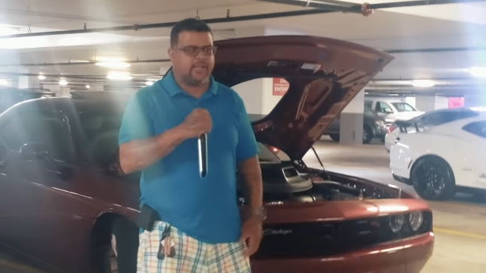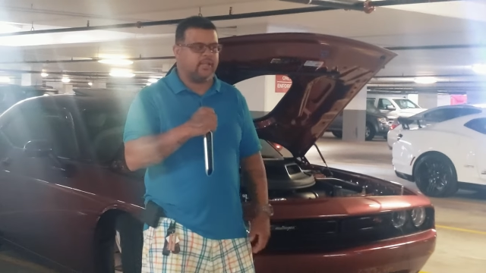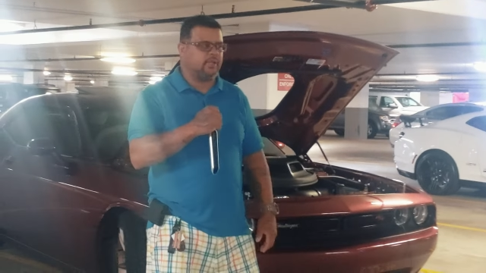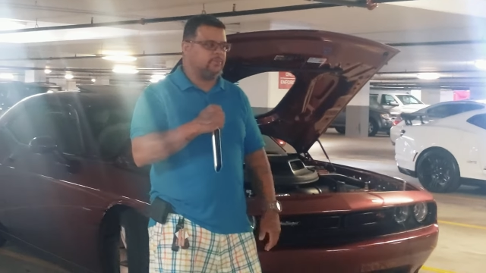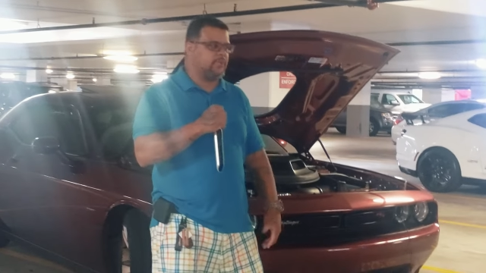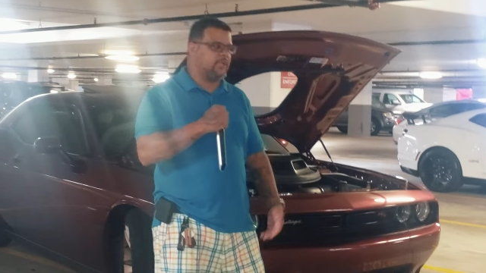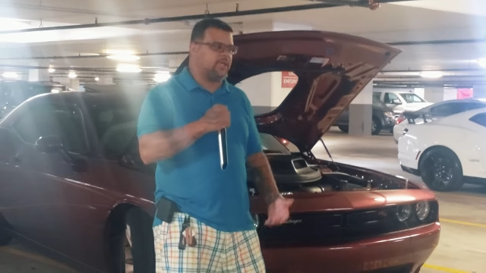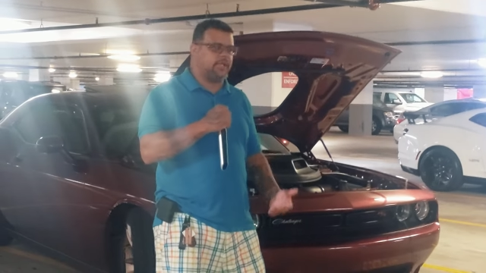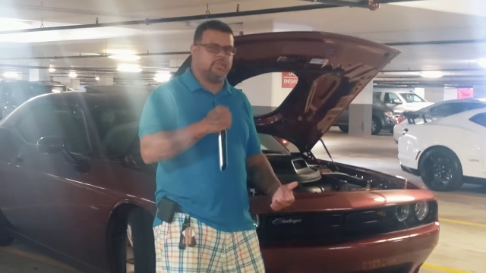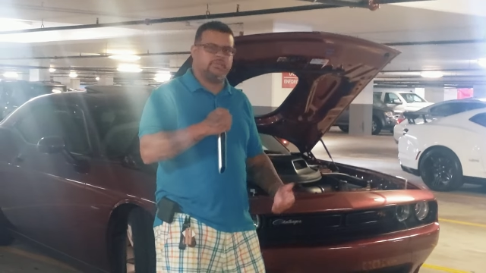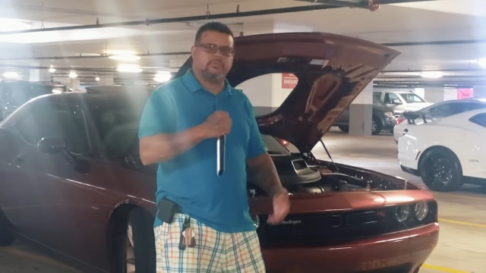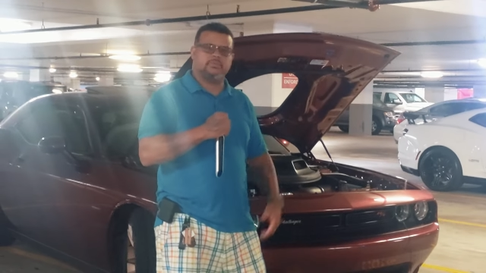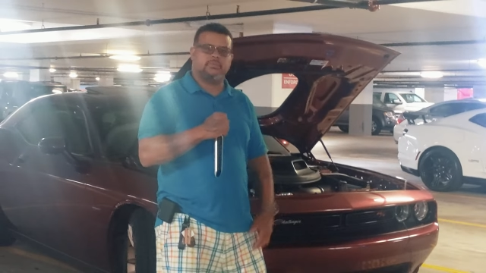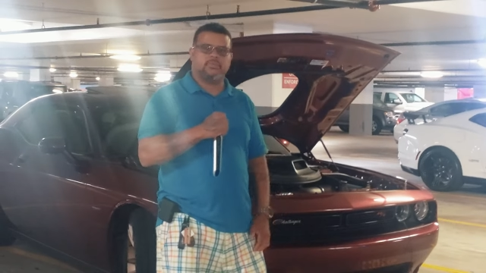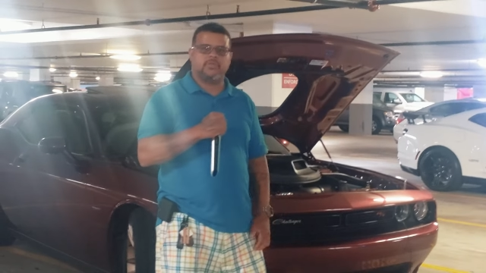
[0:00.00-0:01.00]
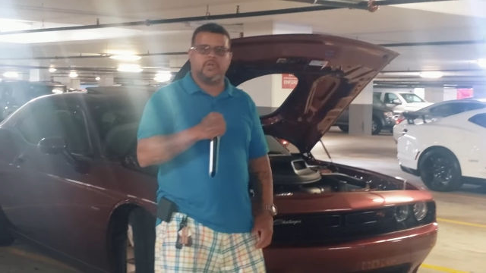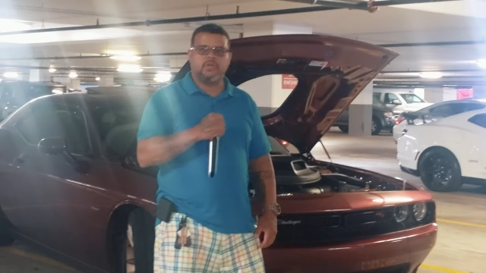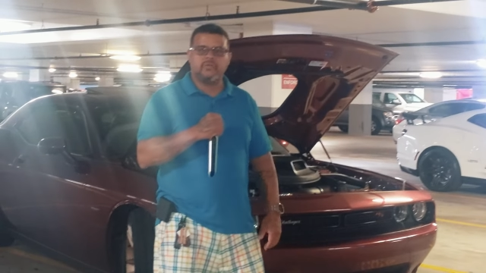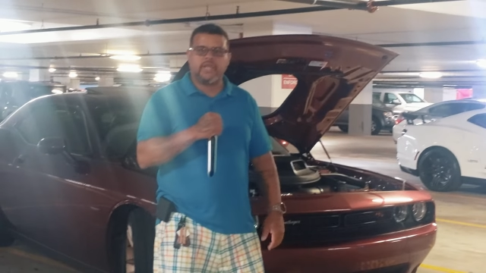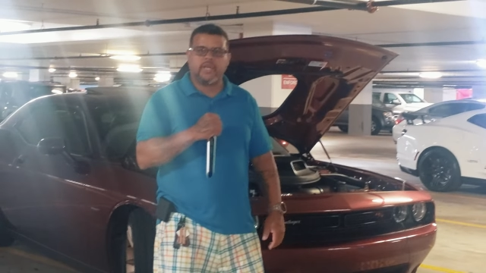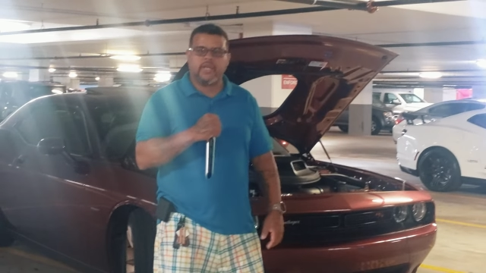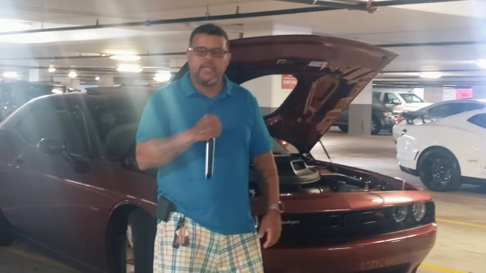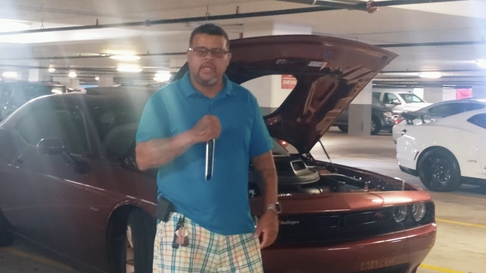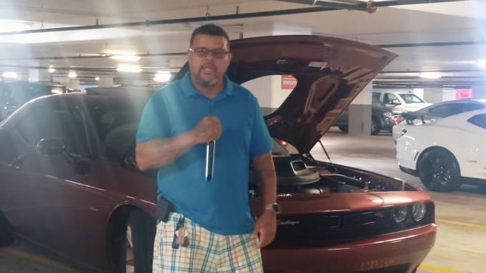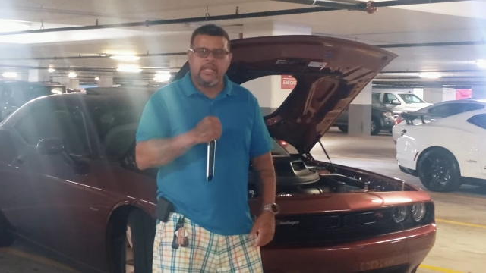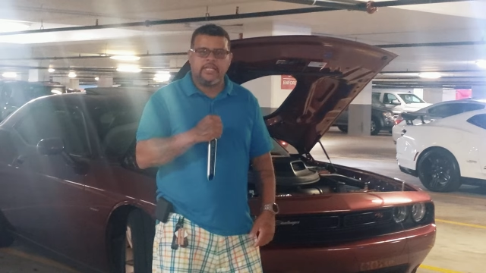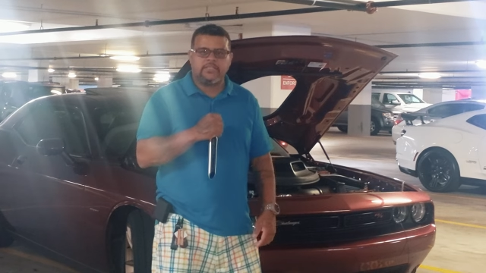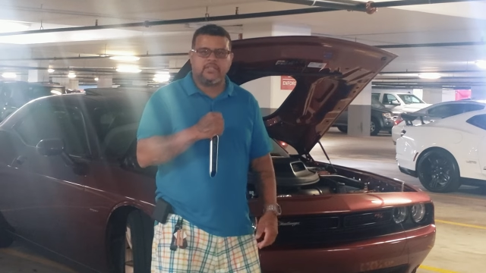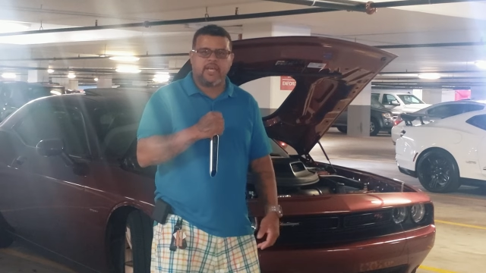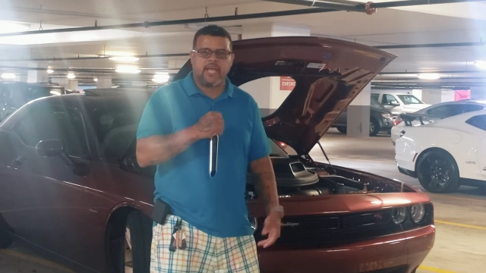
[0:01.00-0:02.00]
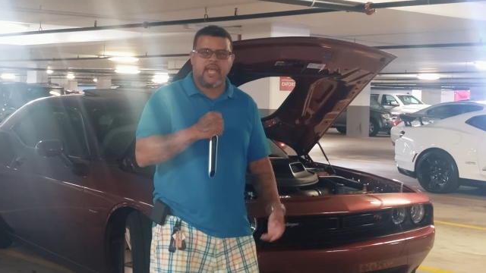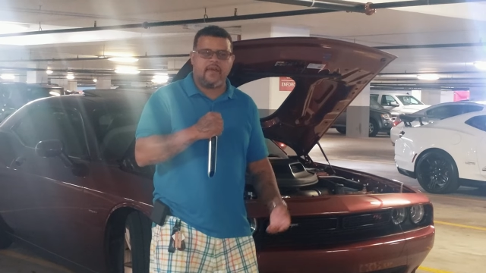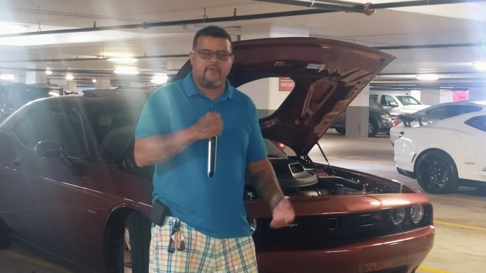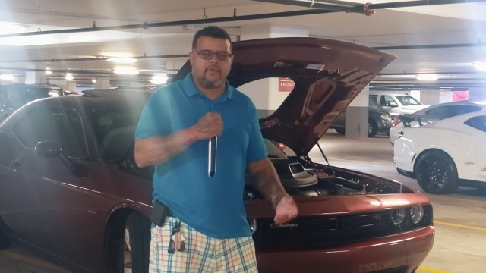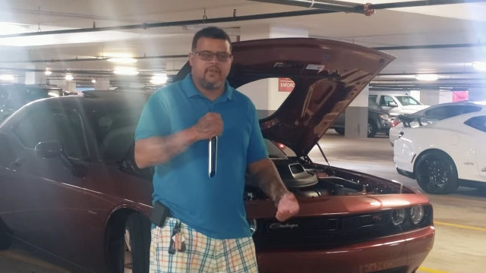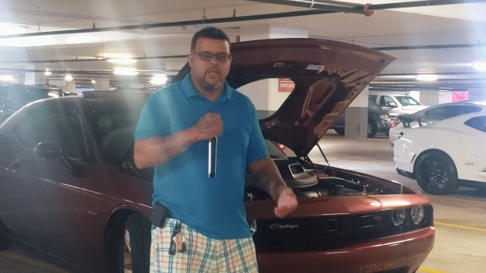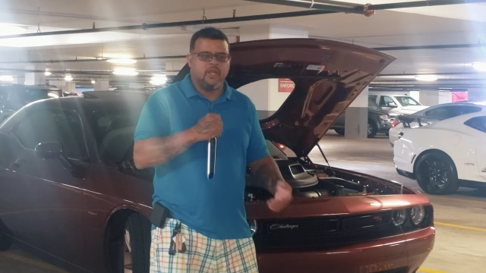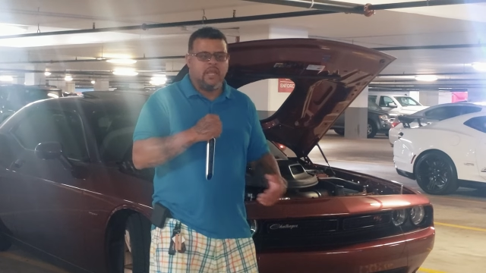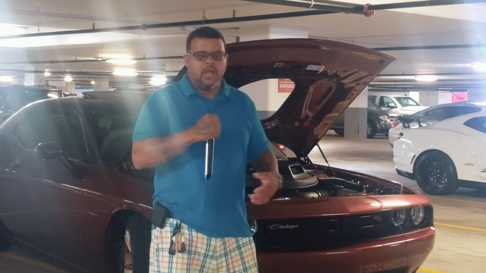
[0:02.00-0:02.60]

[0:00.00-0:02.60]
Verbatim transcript: I'm like, okay, that's like having,